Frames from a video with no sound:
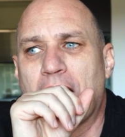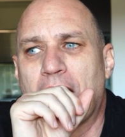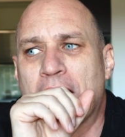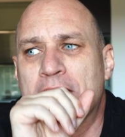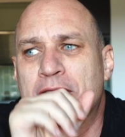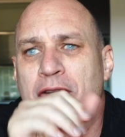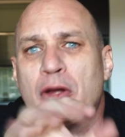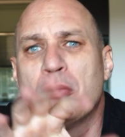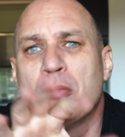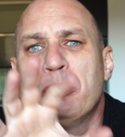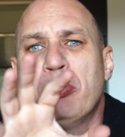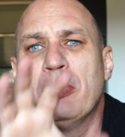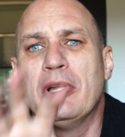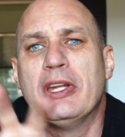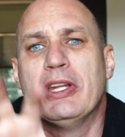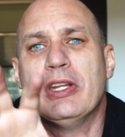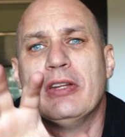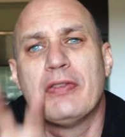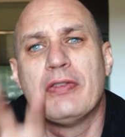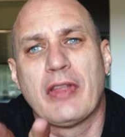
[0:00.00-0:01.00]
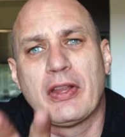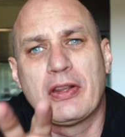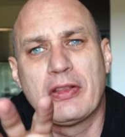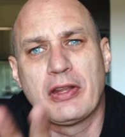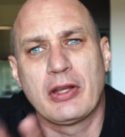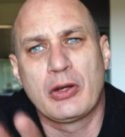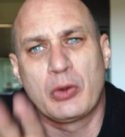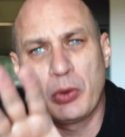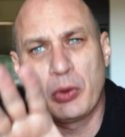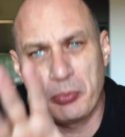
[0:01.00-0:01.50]
I don't believe that
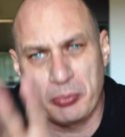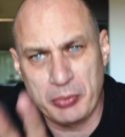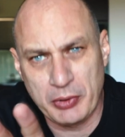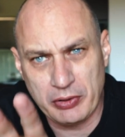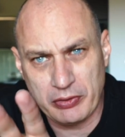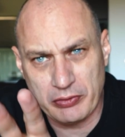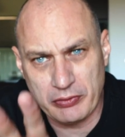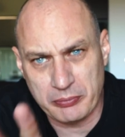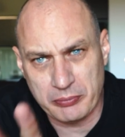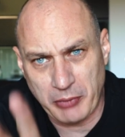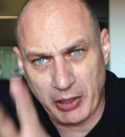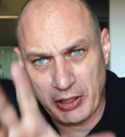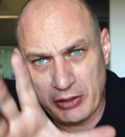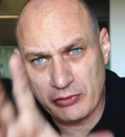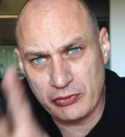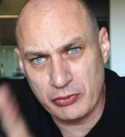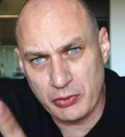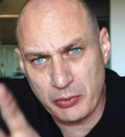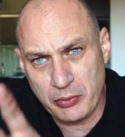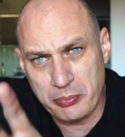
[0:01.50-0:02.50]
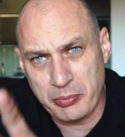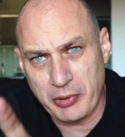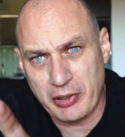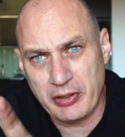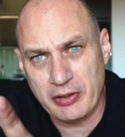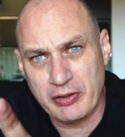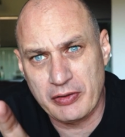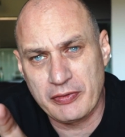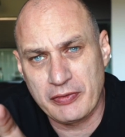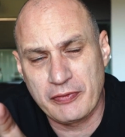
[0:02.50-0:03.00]
the equipment makes you a
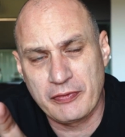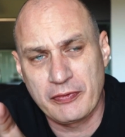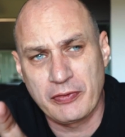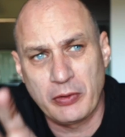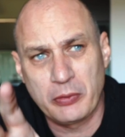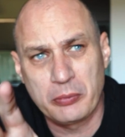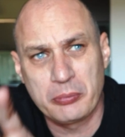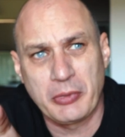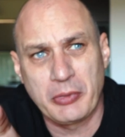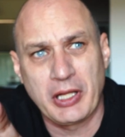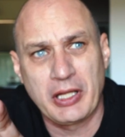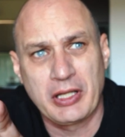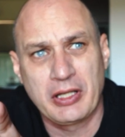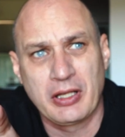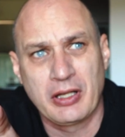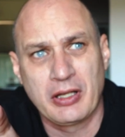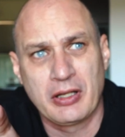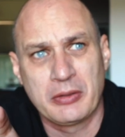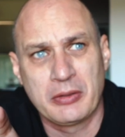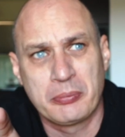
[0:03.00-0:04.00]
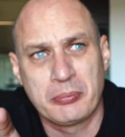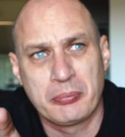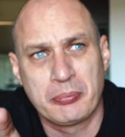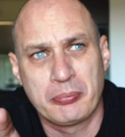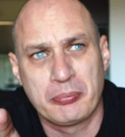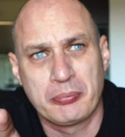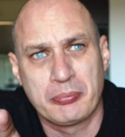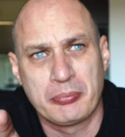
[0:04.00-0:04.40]
better filmmaker,